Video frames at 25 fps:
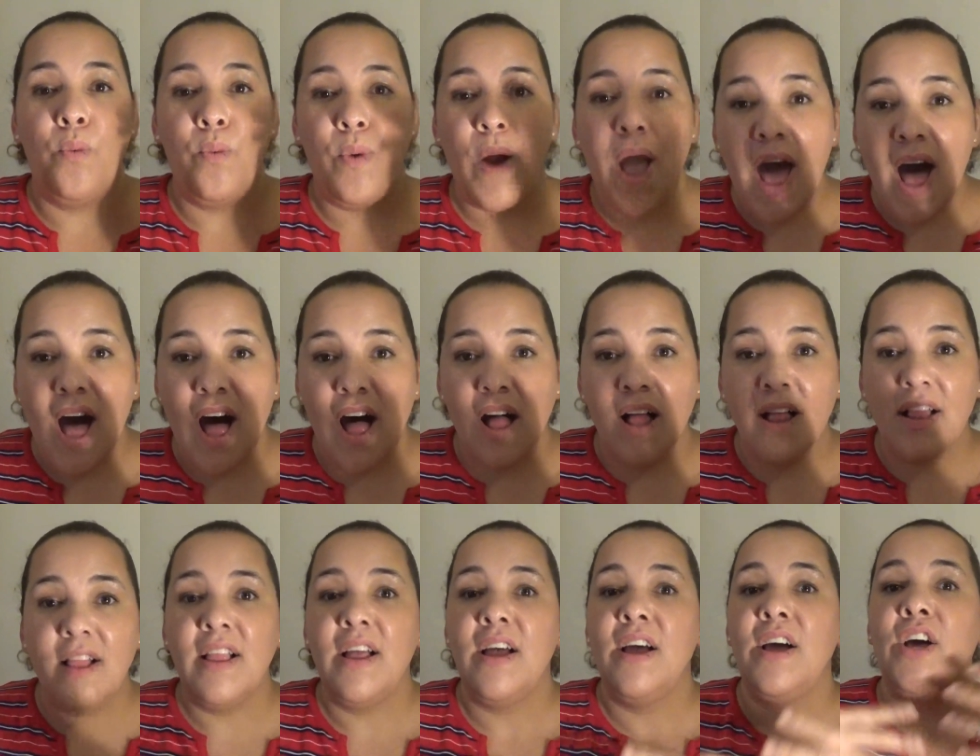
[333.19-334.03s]
Well,
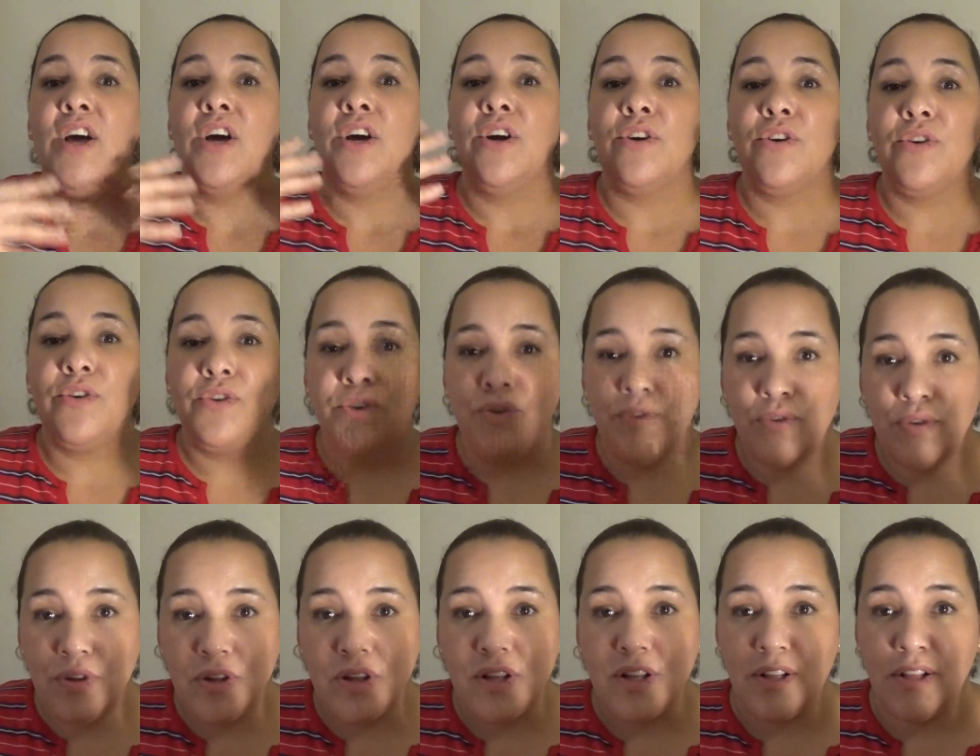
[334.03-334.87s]

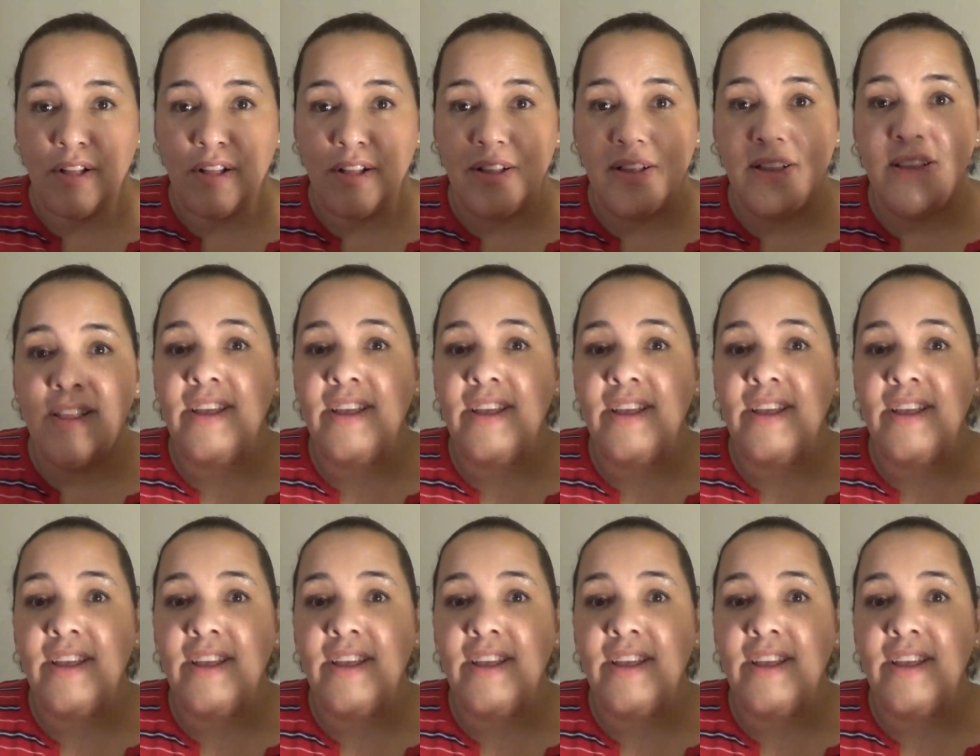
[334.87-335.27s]
Google